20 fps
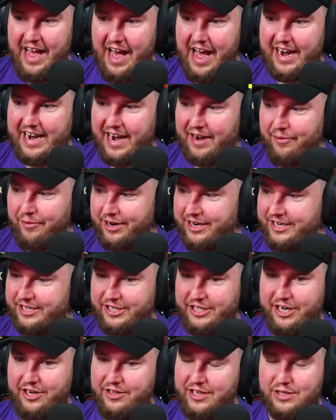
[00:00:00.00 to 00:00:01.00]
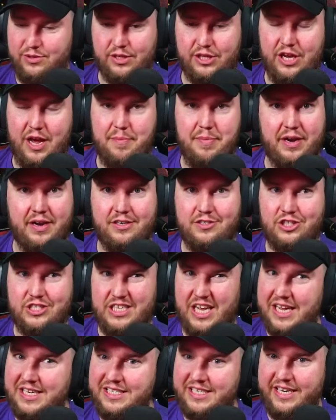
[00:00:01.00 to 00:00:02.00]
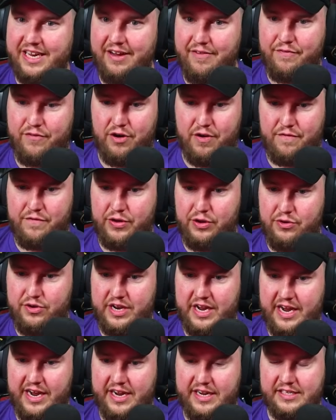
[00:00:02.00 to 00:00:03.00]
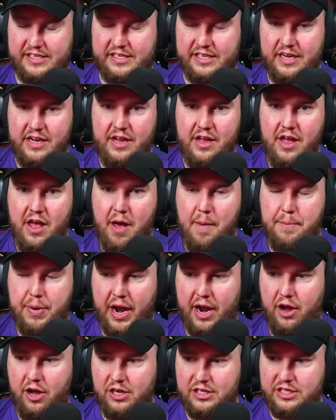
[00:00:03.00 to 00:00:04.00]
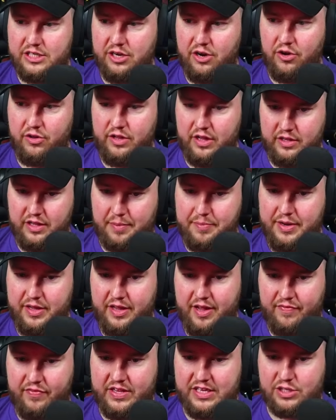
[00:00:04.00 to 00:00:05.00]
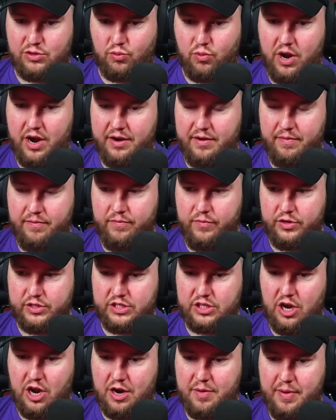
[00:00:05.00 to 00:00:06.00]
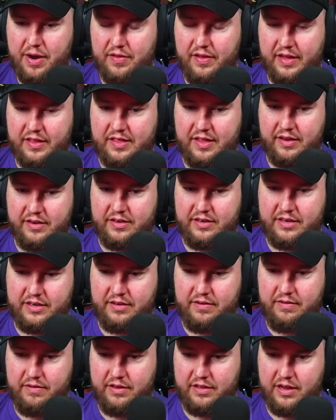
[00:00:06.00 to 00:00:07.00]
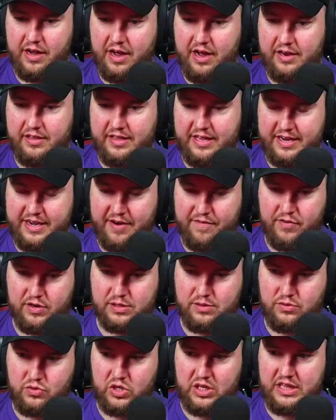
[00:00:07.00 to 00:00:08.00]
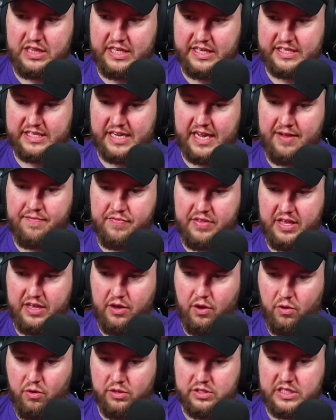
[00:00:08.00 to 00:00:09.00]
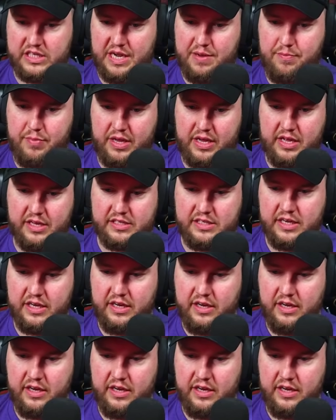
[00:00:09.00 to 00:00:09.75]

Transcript: I kind of wanted to share this with you. I've been testing it for a few days, but I also, let this run, and we'll talk about like the difference between this and the old team, because